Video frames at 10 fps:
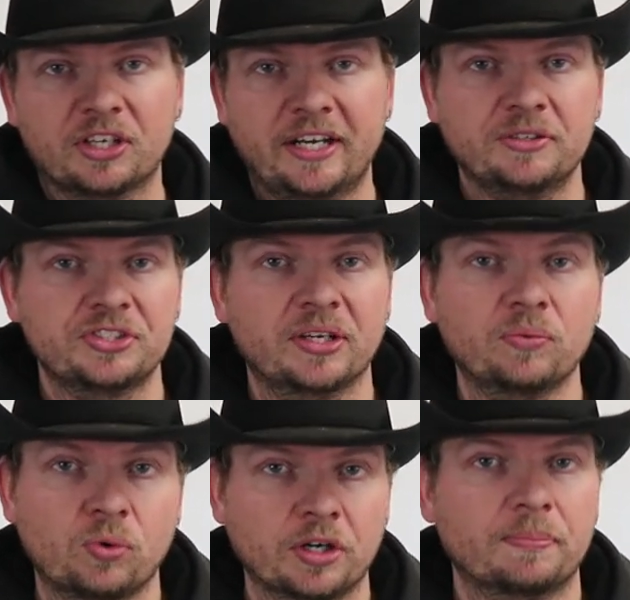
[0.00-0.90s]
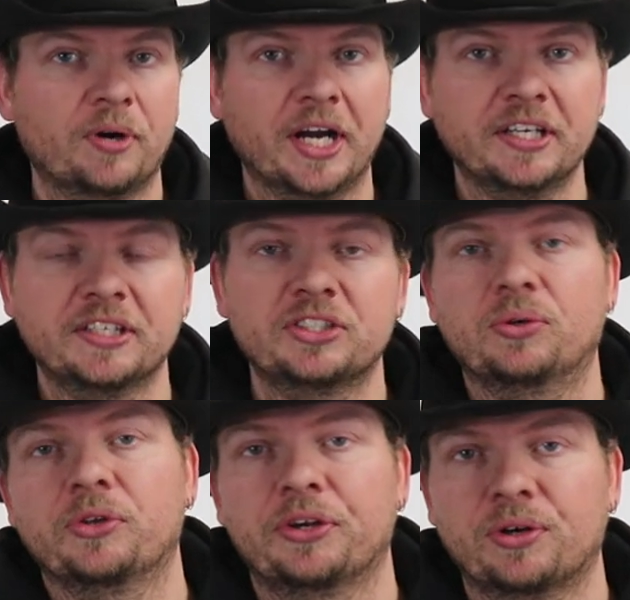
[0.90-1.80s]
the cows that weren't pregnant
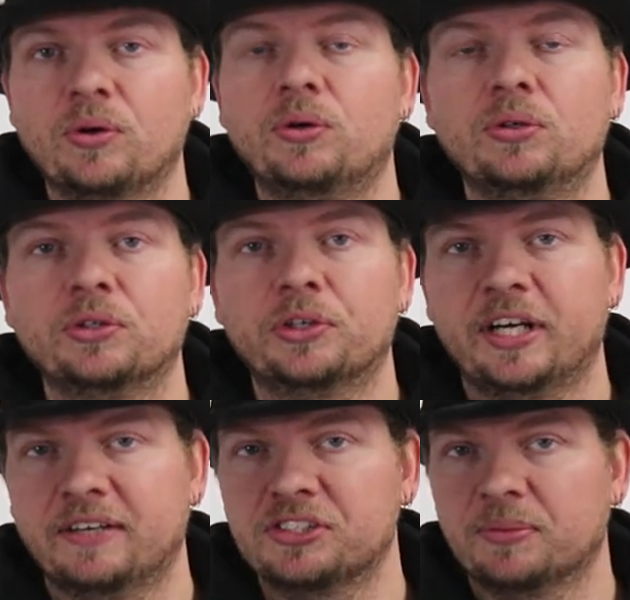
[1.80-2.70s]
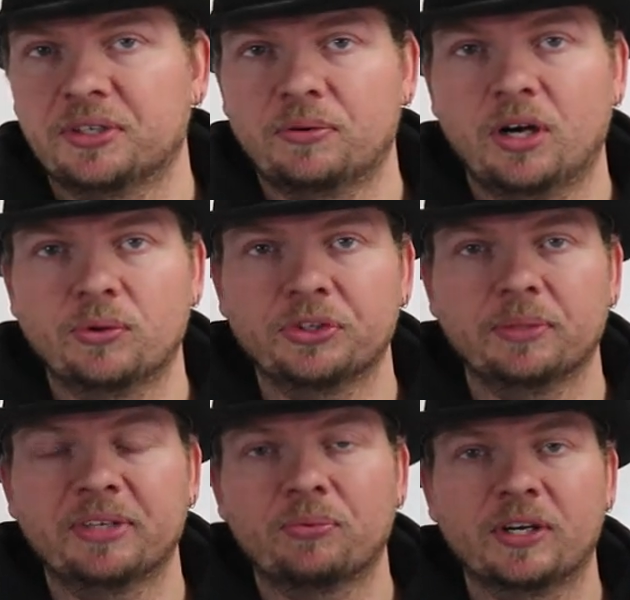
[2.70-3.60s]
or that are old or have something wrong with
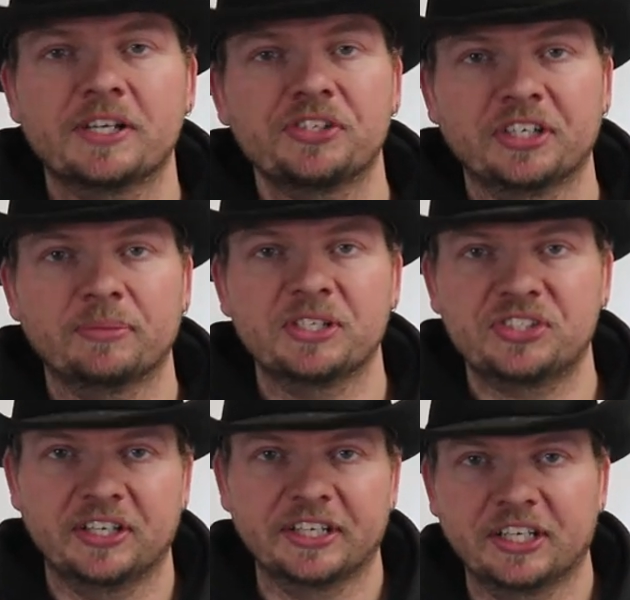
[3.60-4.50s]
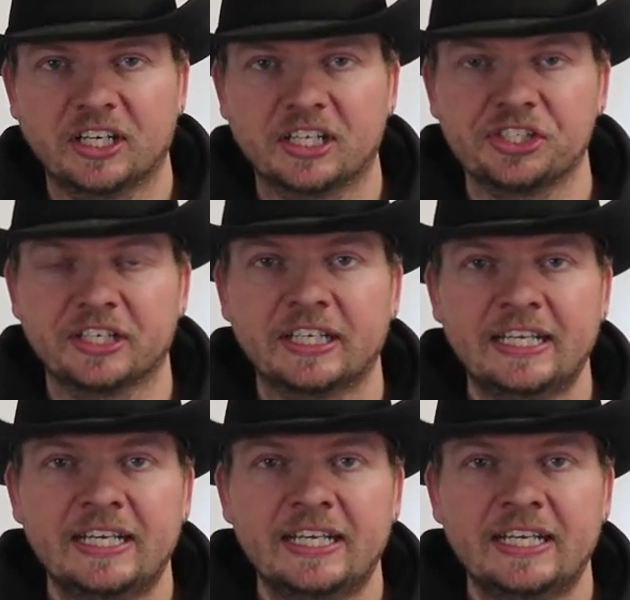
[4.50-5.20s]
them that we're actually going to be selling at auction.